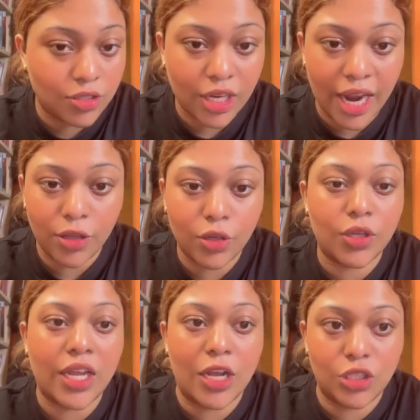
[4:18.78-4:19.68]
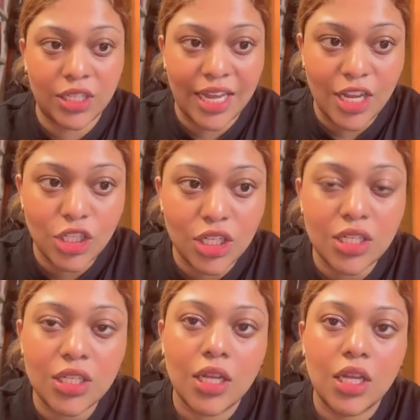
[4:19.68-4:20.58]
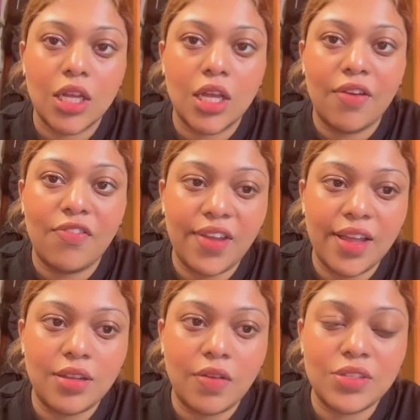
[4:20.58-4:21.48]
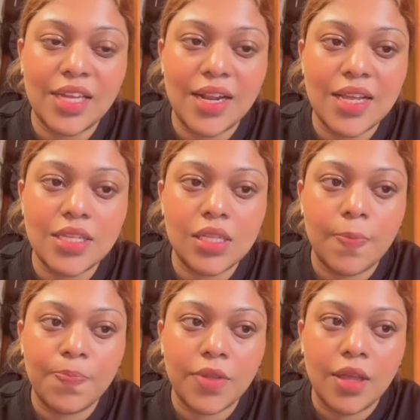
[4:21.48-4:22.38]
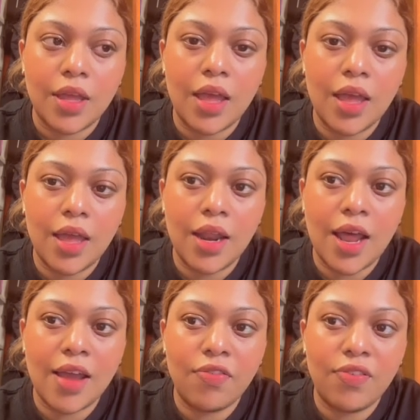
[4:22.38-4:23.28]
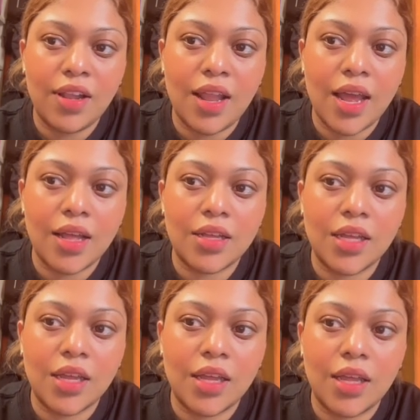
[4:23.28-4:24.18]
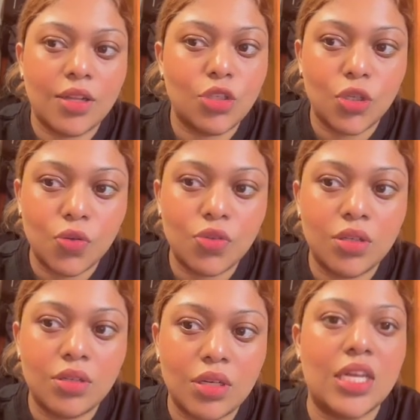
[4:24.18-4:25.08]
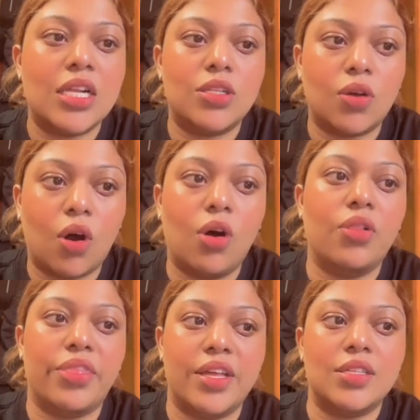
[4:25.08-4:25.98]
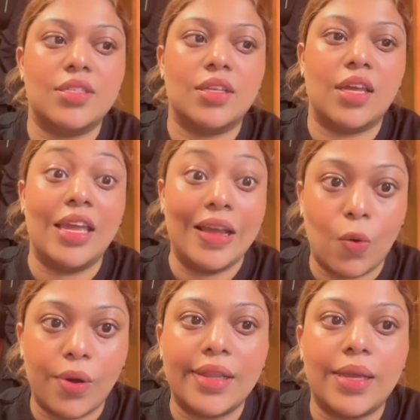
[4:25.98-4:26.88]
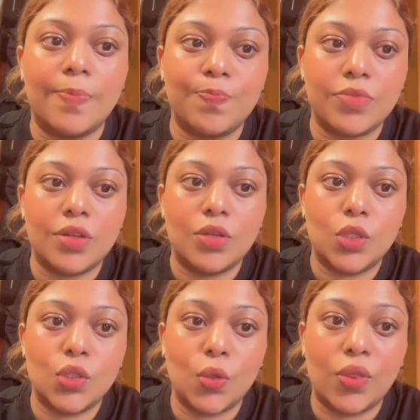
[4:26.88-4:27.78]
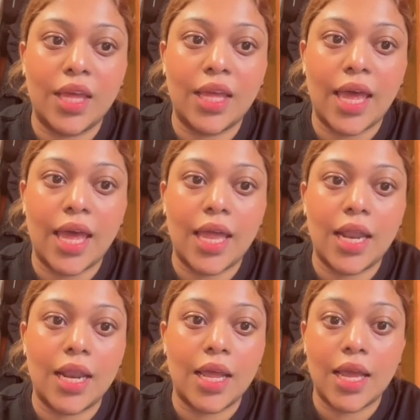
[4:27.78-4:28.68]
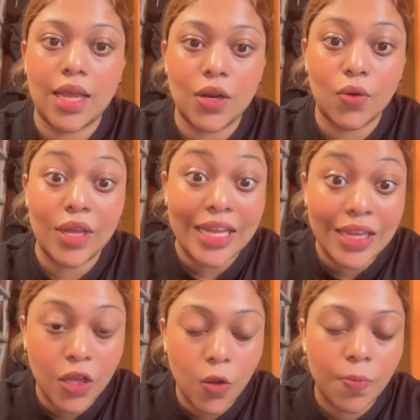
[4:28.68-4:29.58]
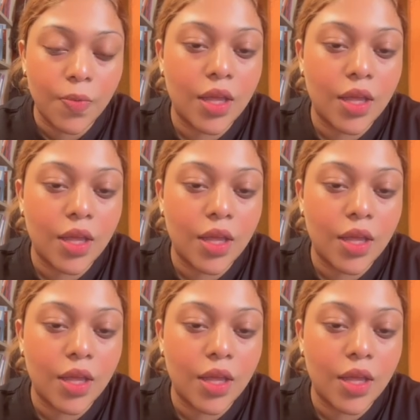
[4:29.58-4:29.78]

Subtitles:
childhood education field of studies. And I feel like children need all this equally, so they can, equip